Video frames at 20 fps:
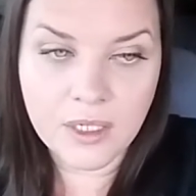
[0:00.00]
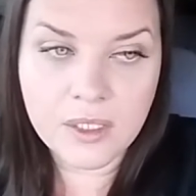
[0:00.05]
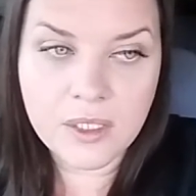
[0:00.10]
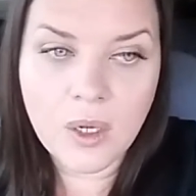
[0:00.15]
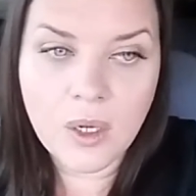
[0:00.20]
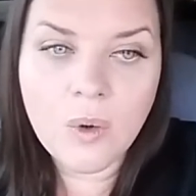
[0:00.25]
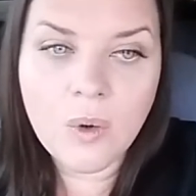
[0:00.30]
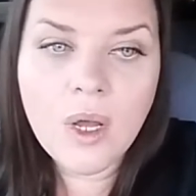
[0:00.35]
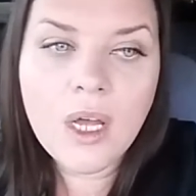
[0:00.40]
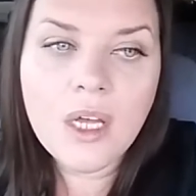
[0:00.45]

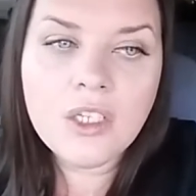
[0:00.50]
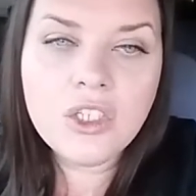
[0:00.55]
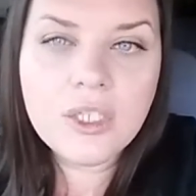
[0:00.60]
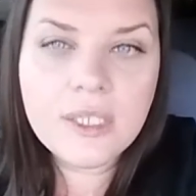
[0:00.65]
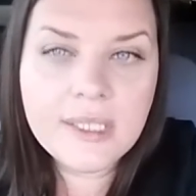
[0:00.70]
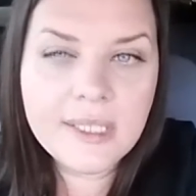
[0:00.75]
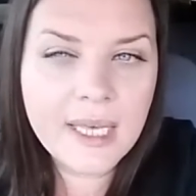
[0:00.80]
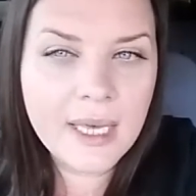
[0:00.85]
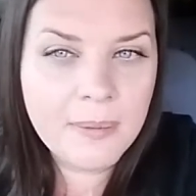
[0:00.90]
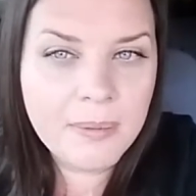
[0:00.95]
So
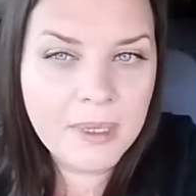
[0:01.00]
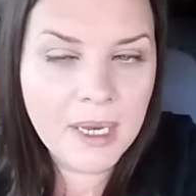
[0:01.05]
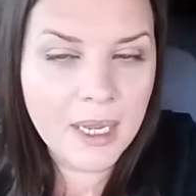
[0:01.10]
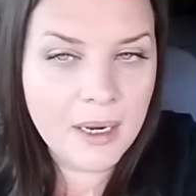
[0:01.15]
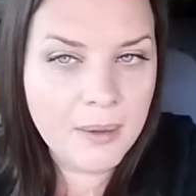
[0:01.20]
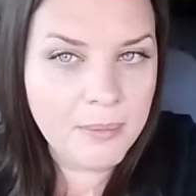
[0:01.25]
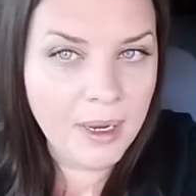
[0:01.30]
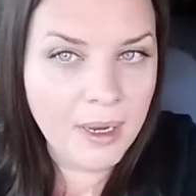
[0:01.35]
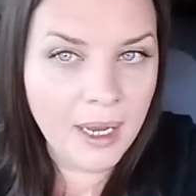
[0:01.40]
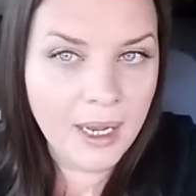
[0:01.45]
just keep
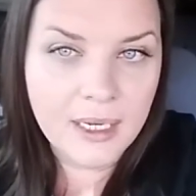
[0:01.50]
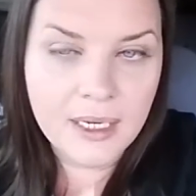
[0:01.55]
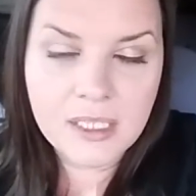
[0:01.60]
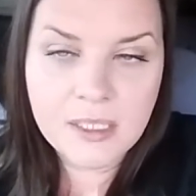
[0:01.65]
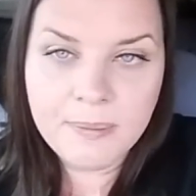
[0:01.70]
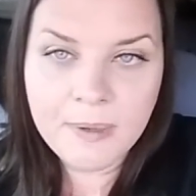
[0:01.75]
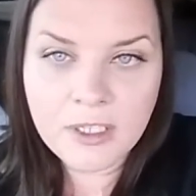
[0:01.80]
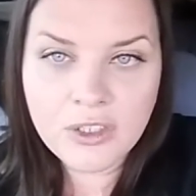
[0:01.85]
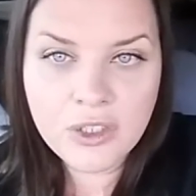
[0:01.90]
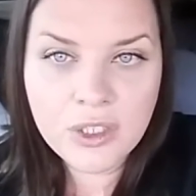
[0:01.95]
that in mind,
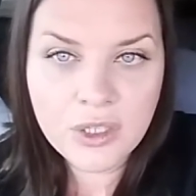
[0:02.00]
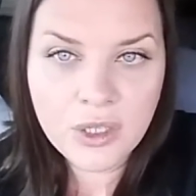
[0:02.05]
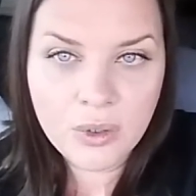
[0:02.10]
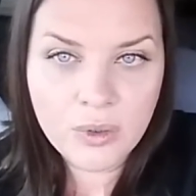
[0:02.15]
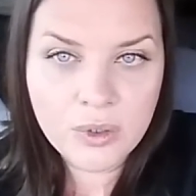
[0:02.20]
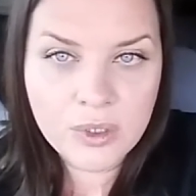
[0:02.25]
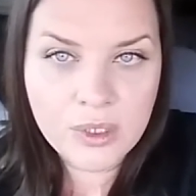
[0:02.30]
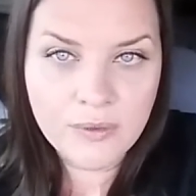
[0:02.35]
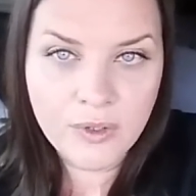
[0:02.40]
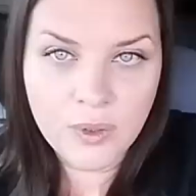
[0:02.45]
especially
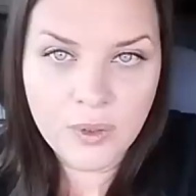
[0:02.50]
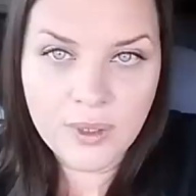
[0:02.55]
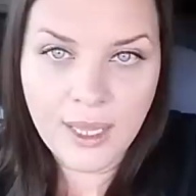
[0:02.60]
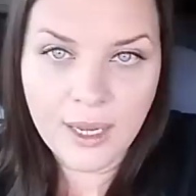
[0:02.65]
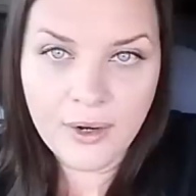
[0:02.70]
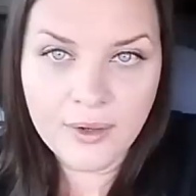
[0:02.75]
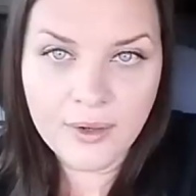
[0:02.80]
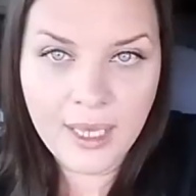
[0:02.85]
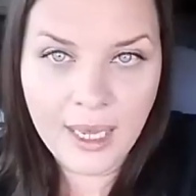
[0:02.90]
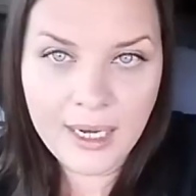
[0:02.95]
those of you
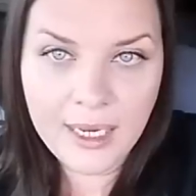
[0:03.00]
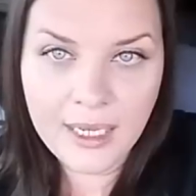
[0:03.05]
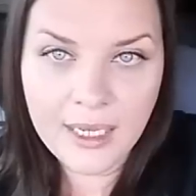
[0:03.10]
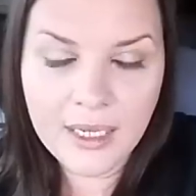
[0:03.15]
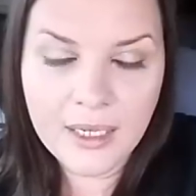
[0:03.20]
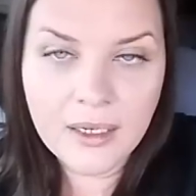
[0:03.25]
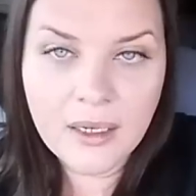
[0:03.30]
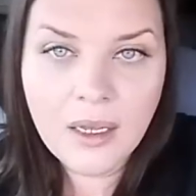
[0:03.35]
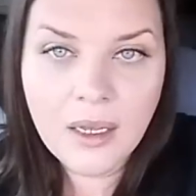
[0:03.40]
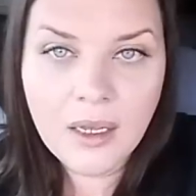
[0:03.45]
that are
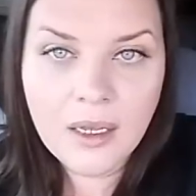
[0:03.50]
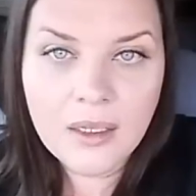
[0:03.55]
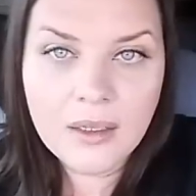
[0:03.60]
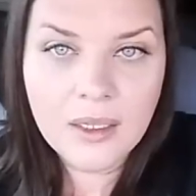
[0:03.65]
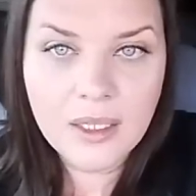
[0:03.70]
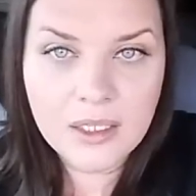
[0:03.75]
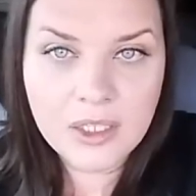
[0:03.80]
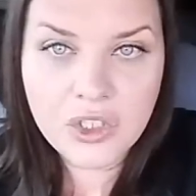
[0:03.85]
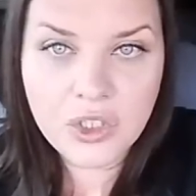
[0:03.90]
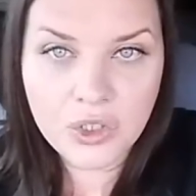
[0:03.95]
getting
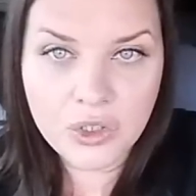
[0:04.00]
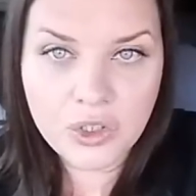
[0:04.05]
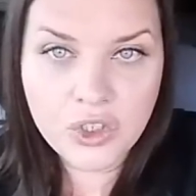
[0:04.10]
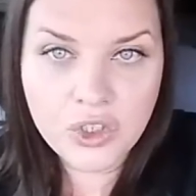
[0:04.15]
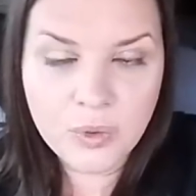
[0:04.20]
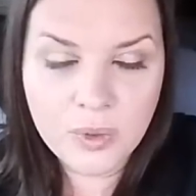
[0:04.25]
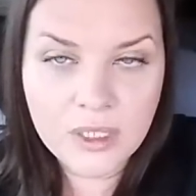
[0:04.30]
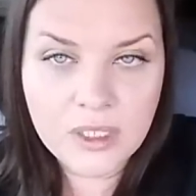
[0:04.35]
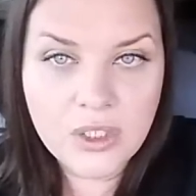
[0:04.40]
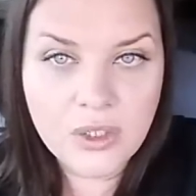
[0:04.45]
this
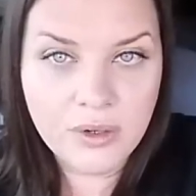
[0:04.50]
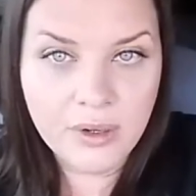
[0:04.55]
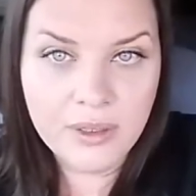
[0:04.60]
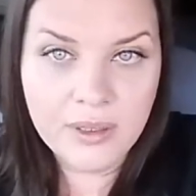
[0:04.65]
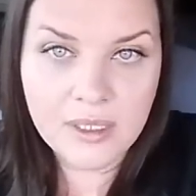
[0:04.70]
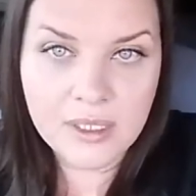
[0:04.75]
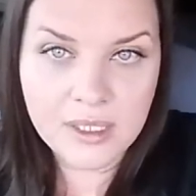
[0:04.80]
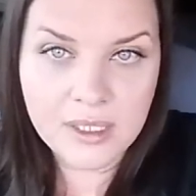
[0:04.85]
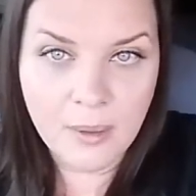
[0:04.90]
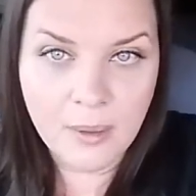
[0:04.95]
surgery
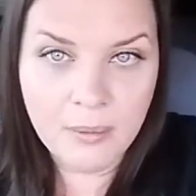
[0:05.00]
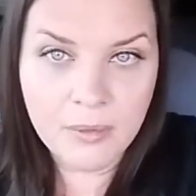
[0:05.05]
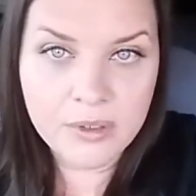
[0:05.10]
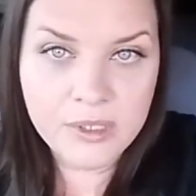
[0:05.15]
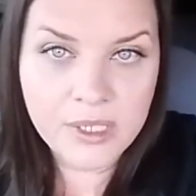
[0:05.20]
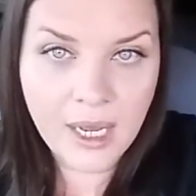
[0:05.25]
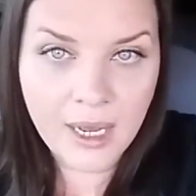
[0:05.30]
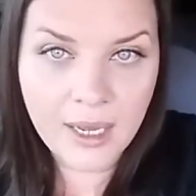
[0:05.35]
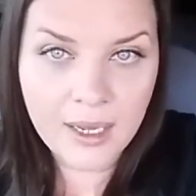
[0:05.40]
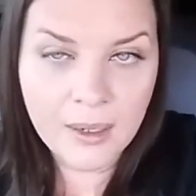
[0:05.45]
during the
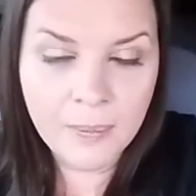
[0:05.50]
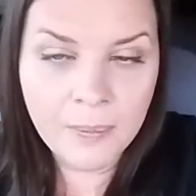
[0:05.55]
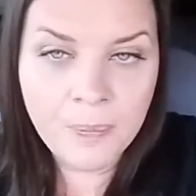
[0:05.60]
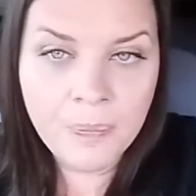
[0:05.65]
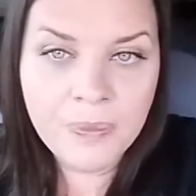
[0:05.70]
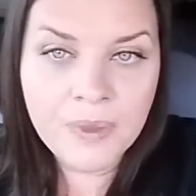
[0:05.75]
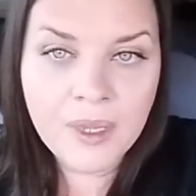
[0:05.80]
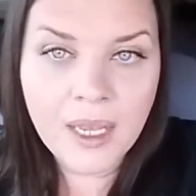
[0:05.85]
summertime.